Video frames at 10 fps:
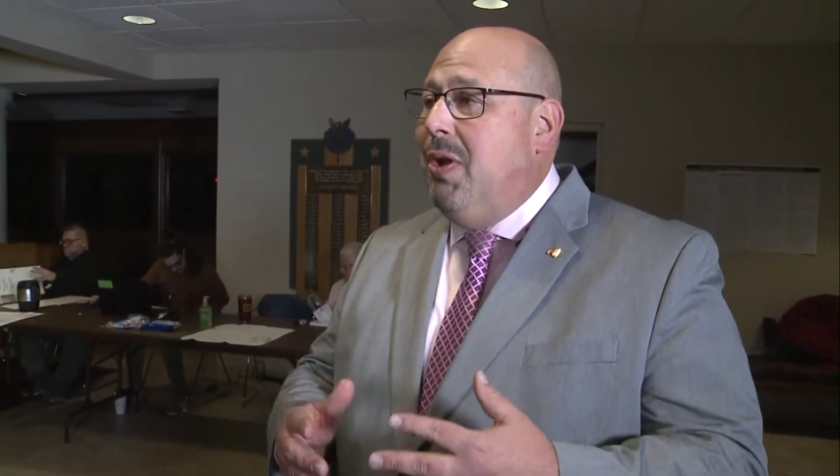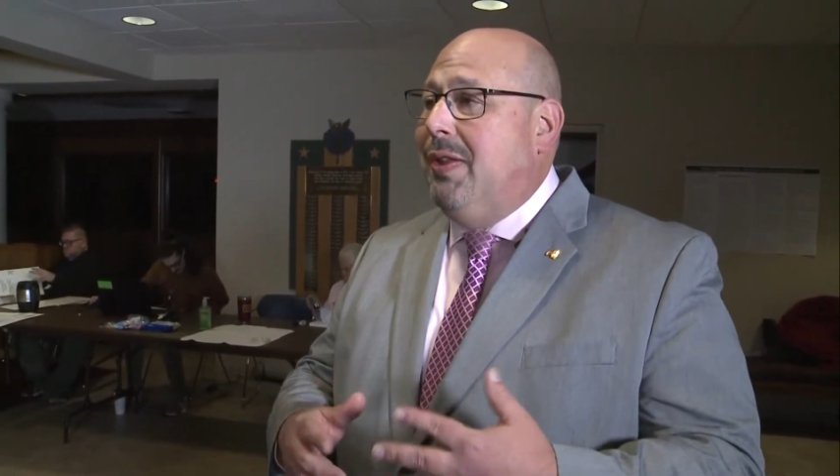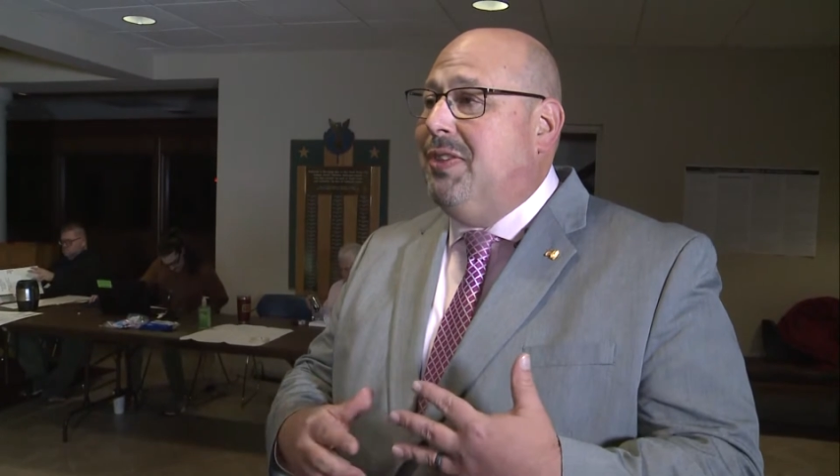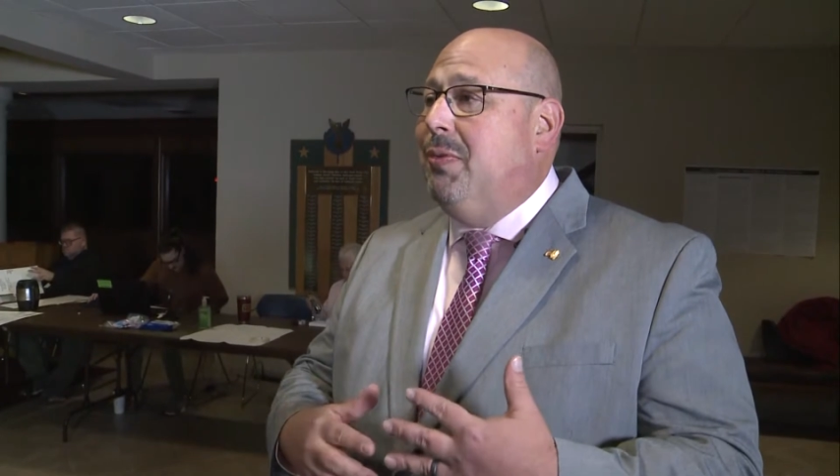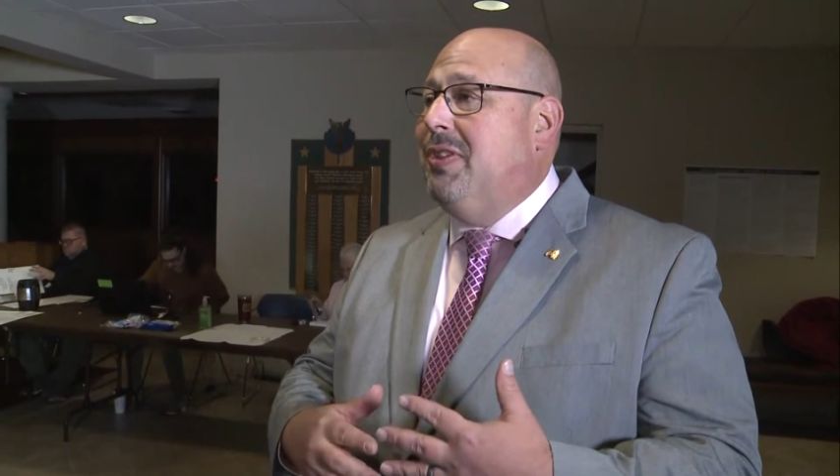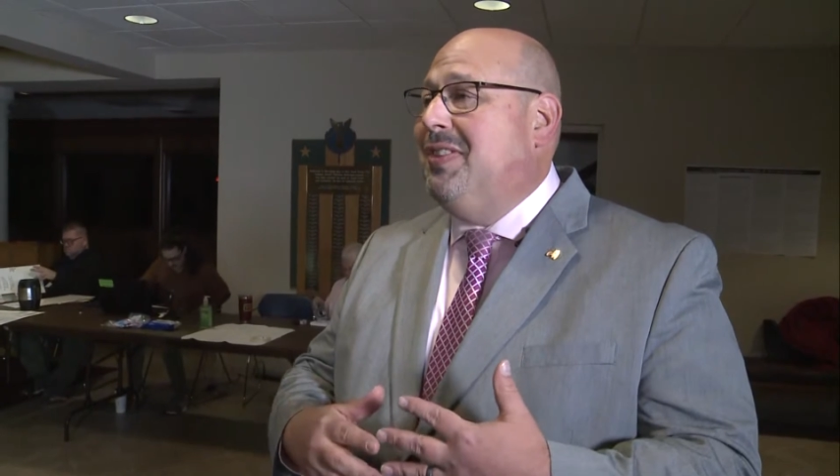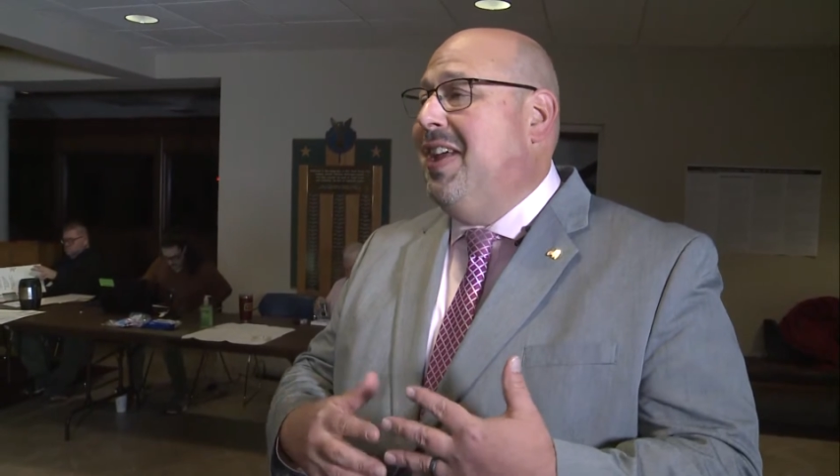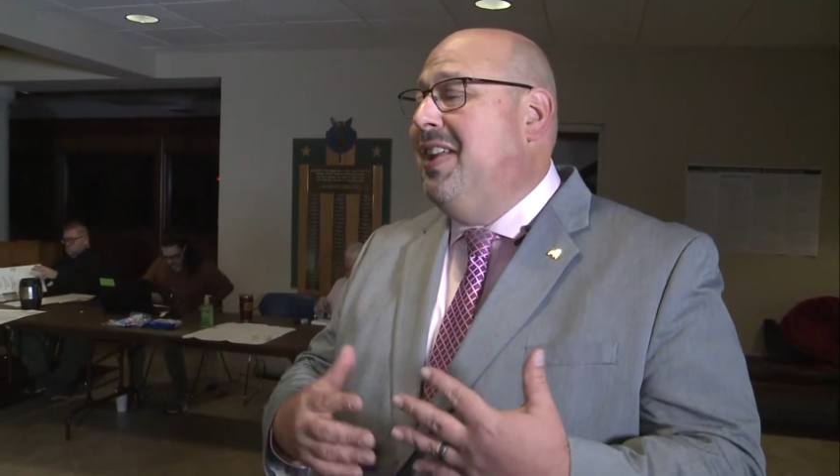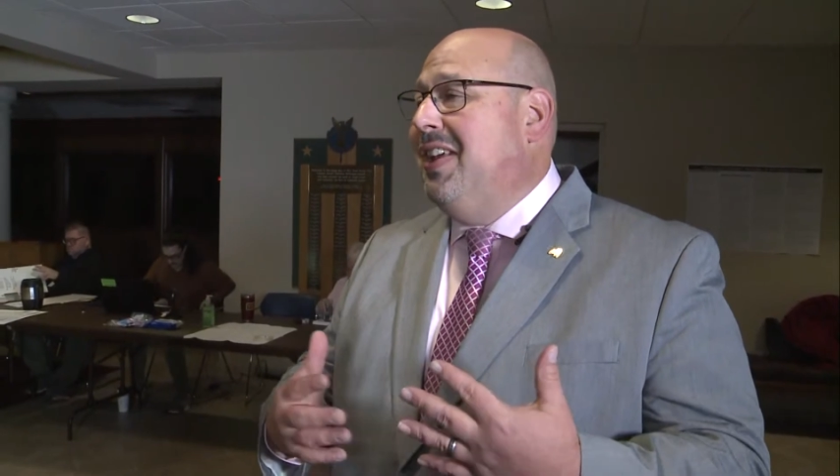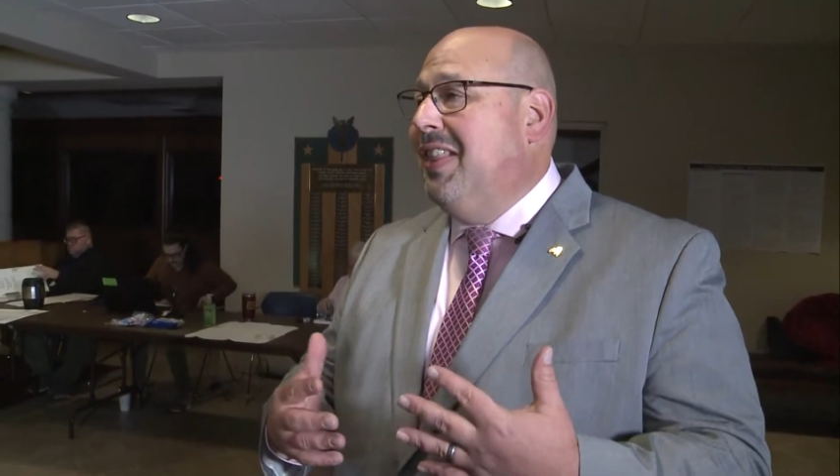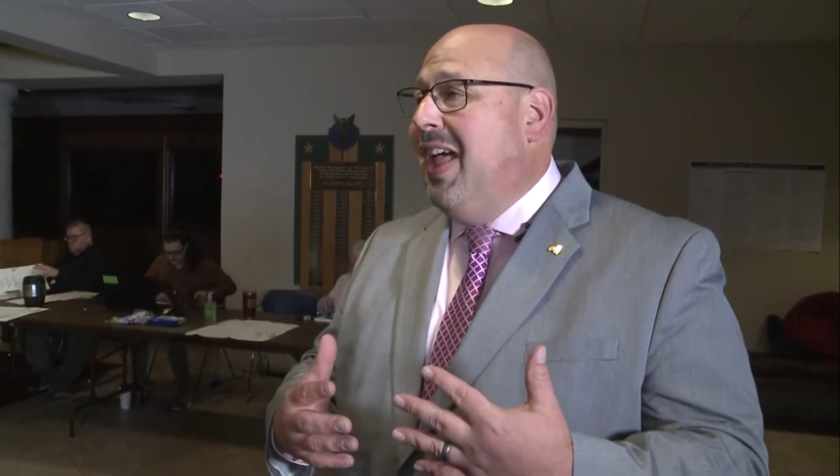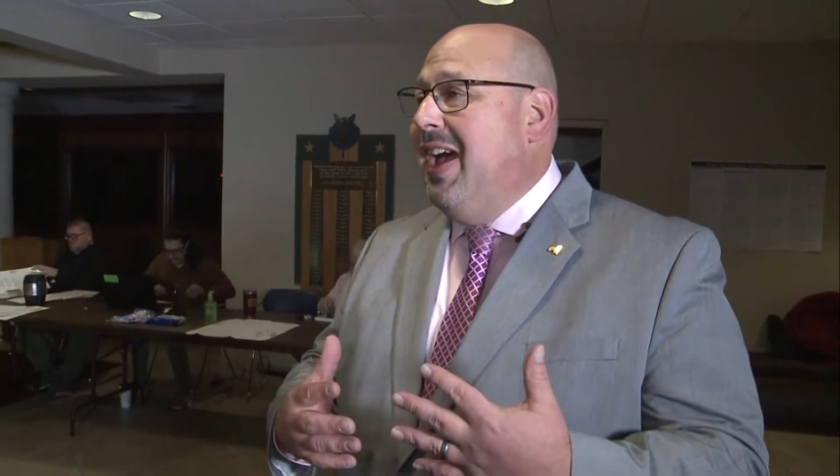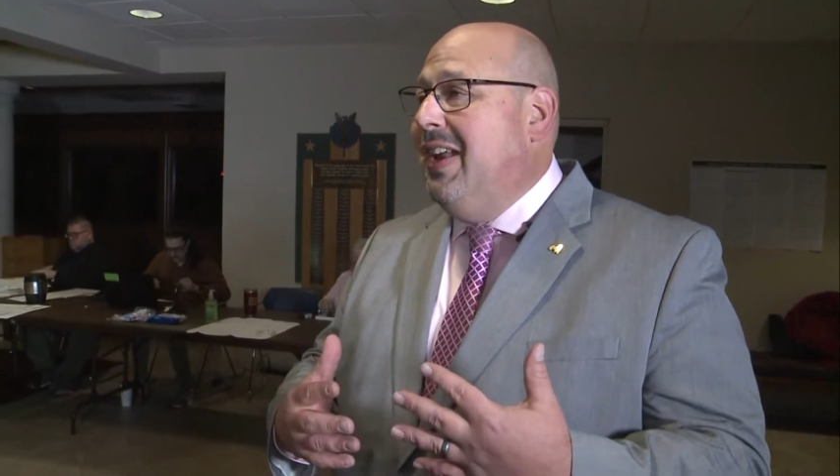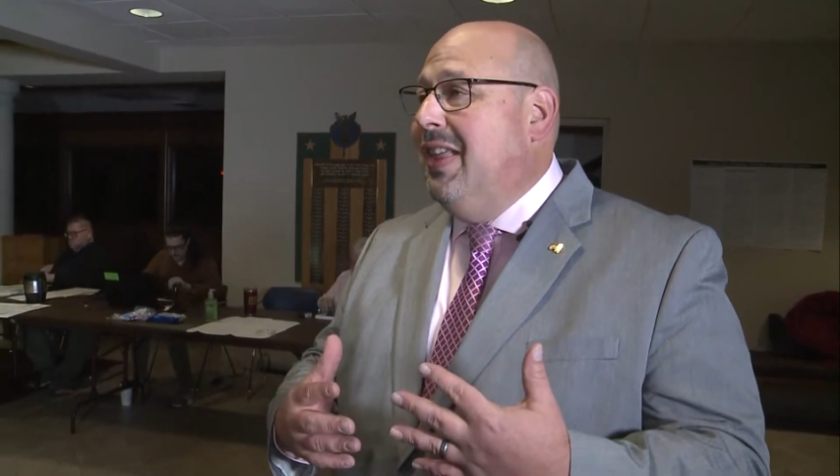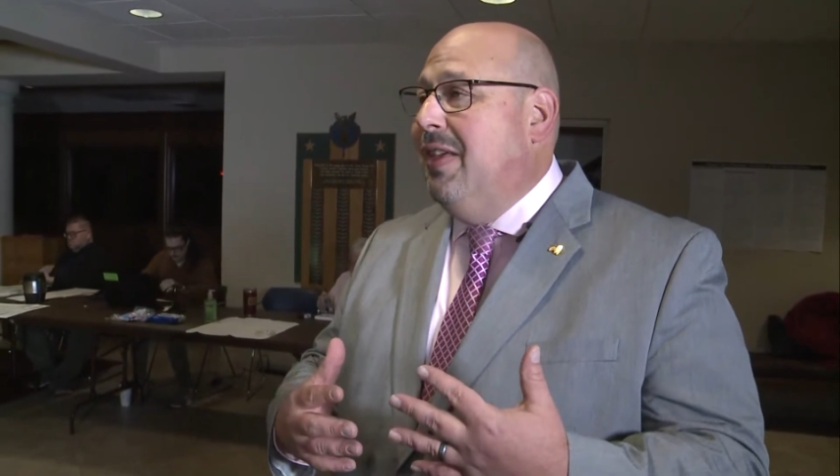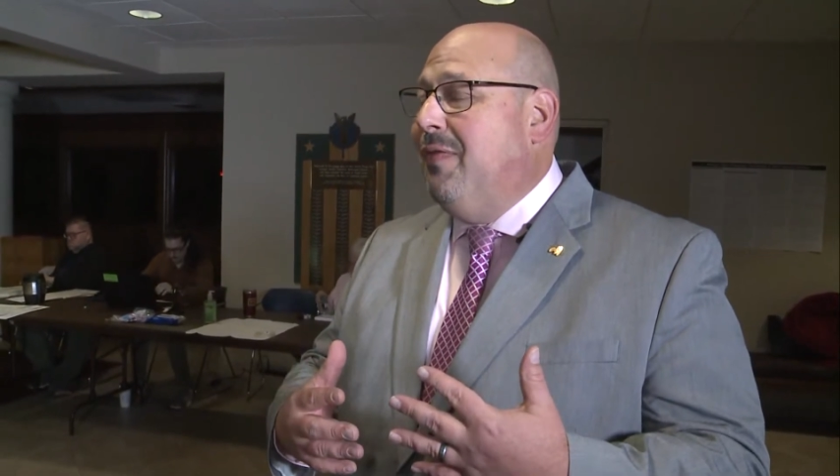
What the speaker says: want someone standing in line and then